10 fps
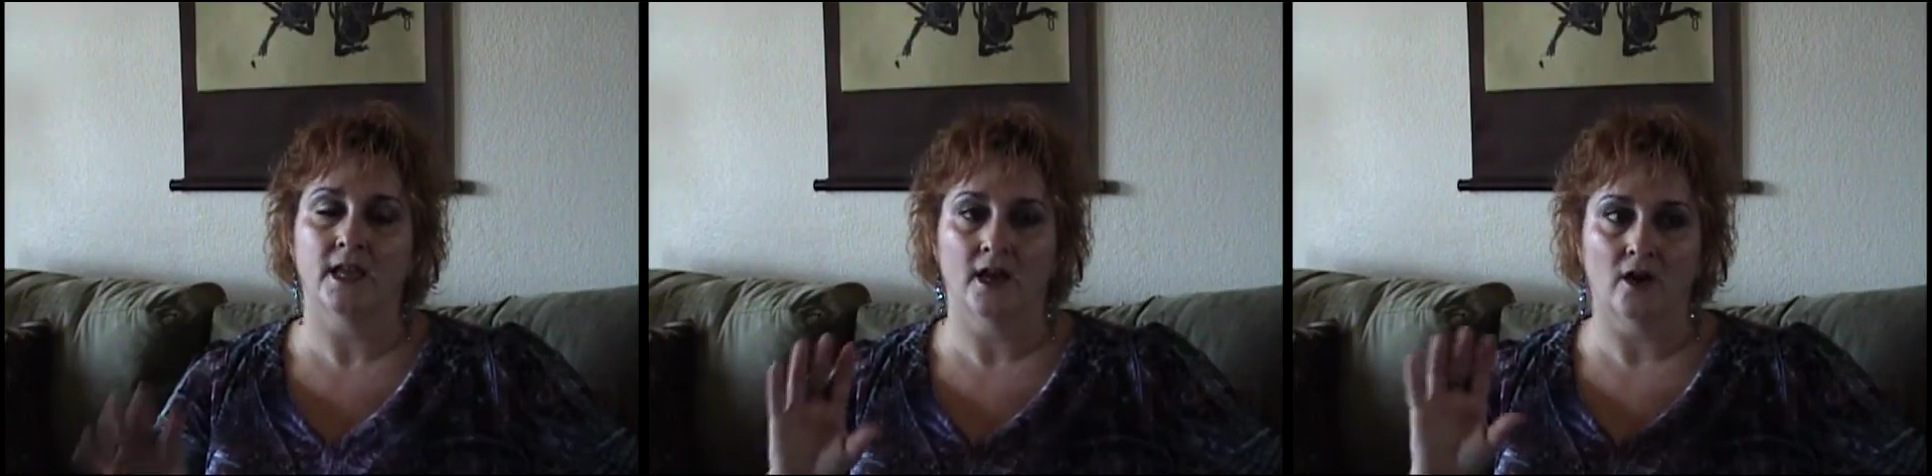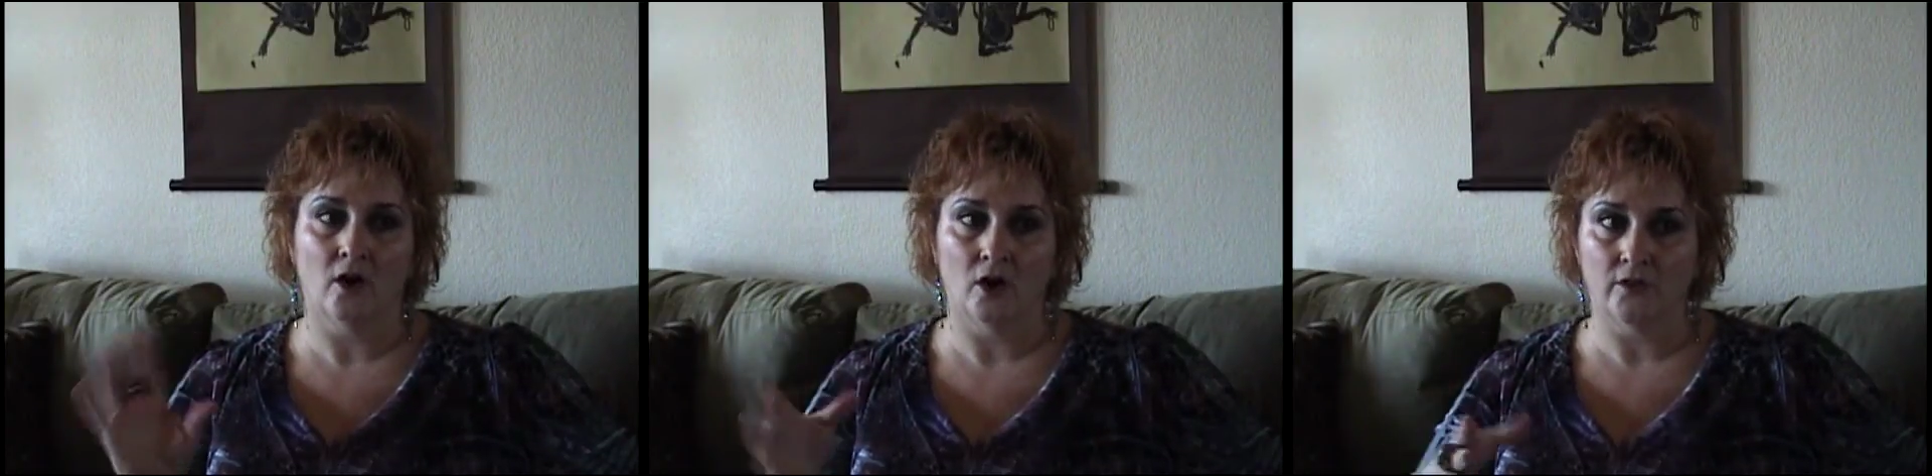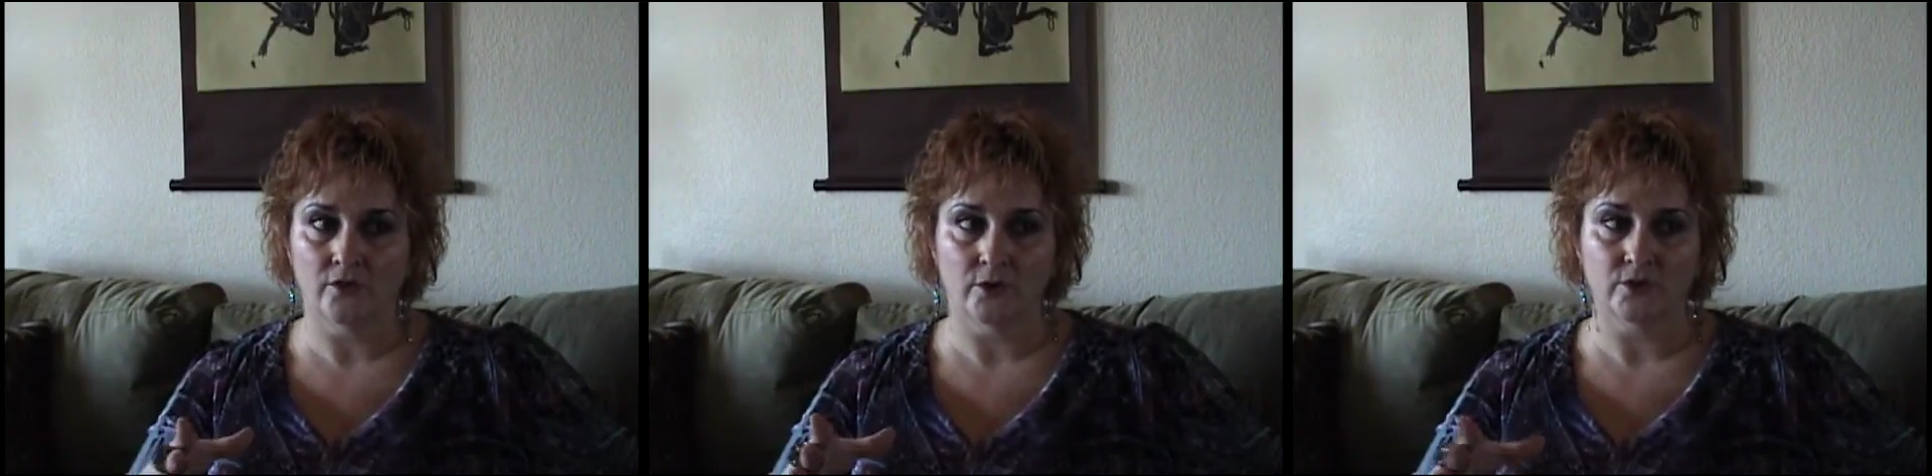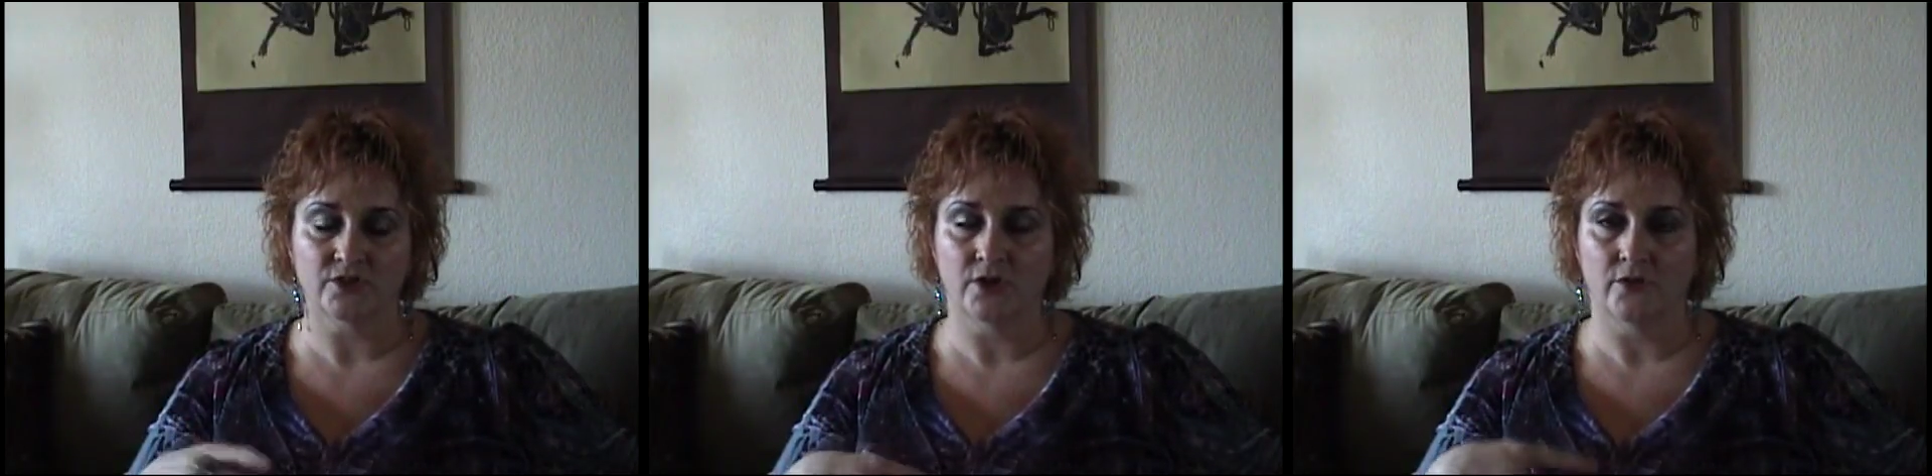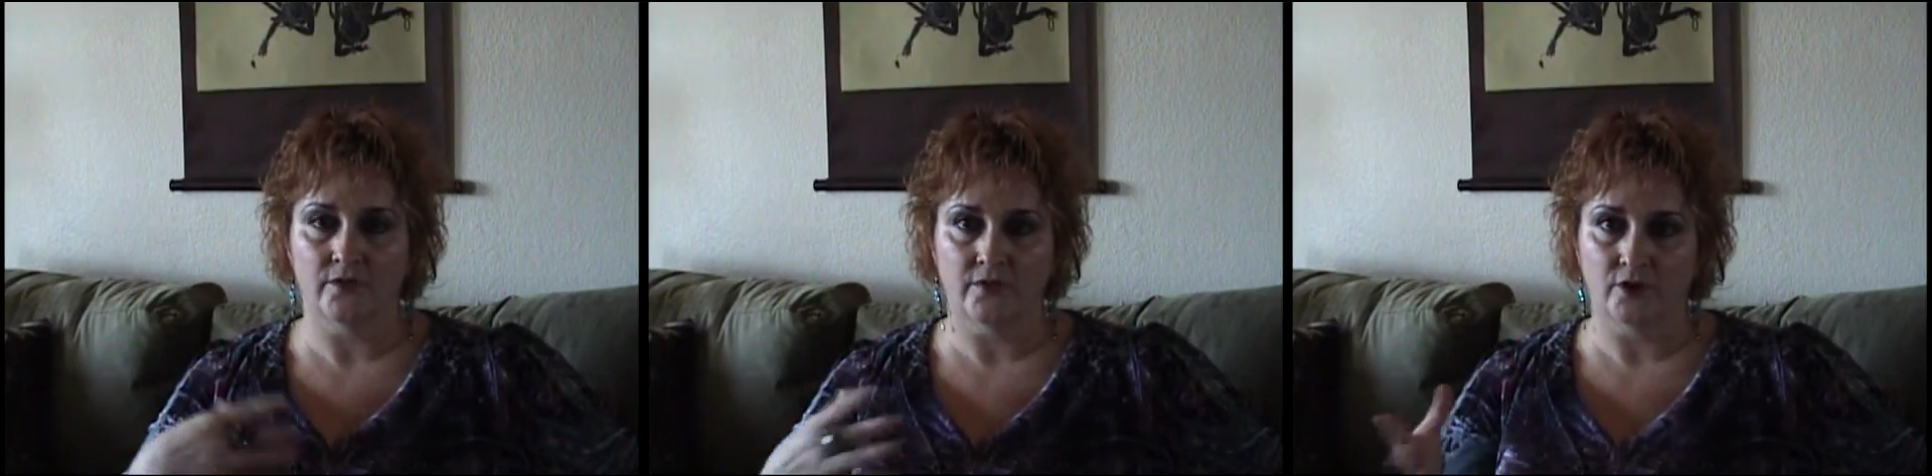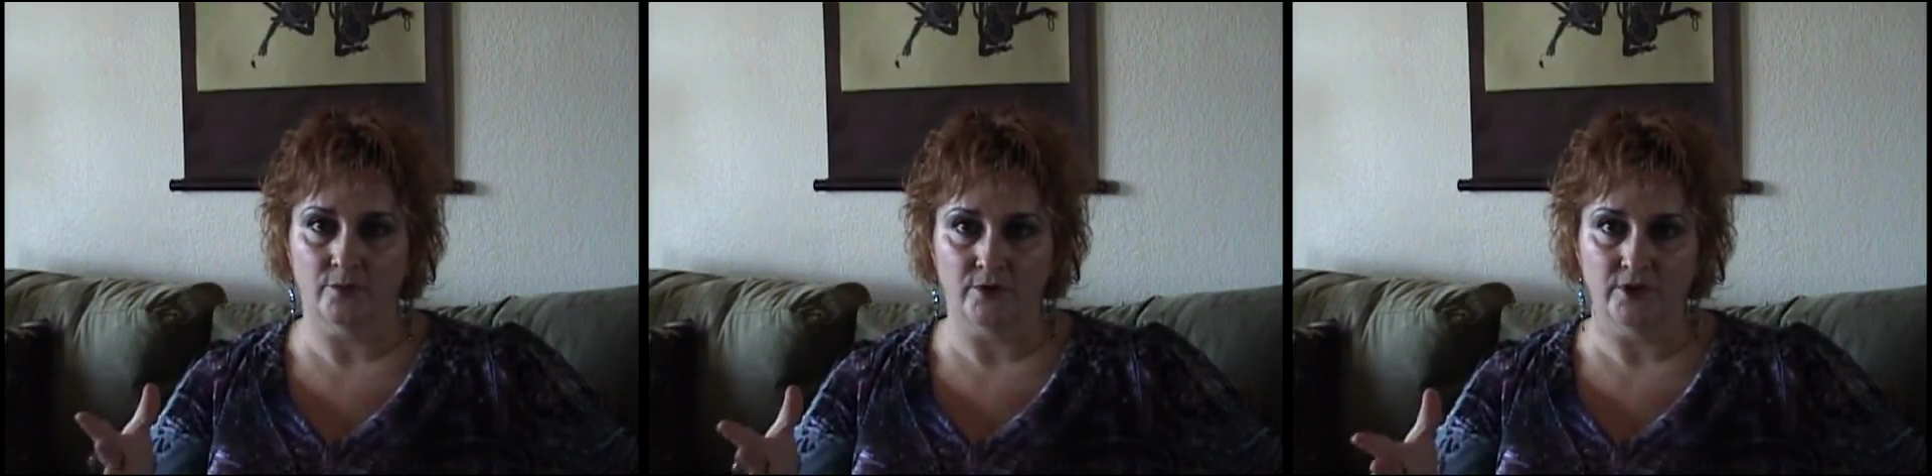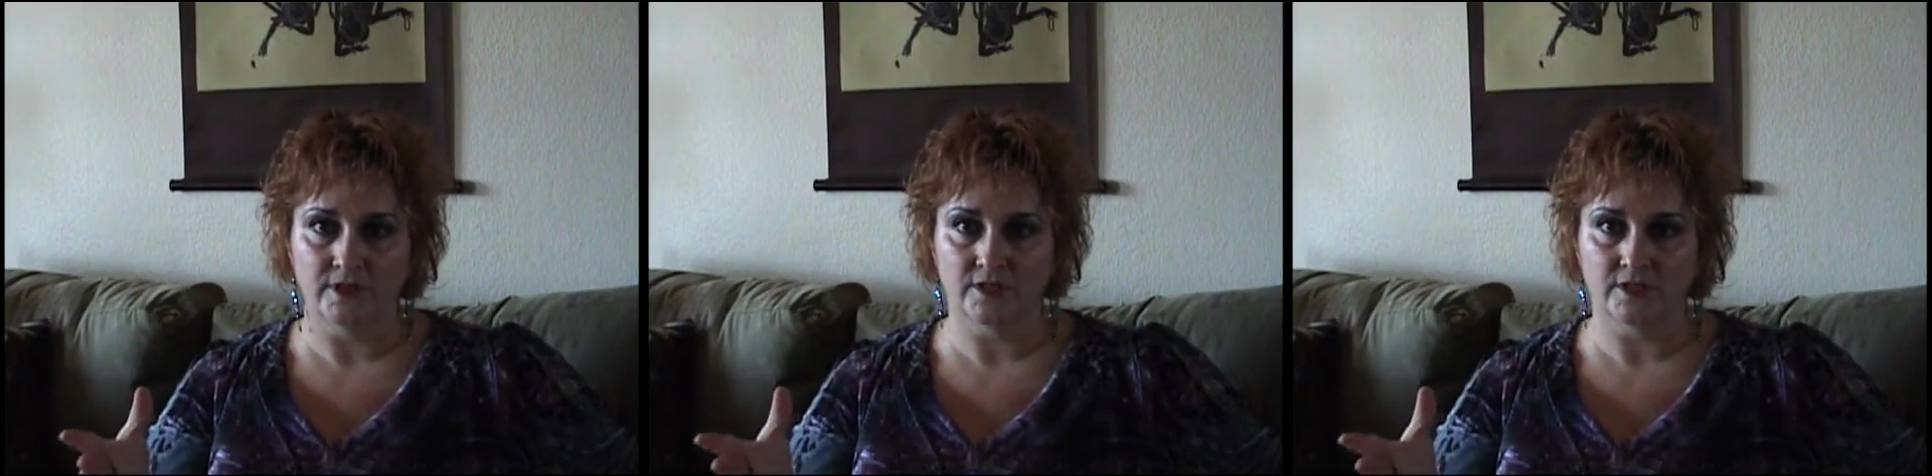and all of the girls know that their community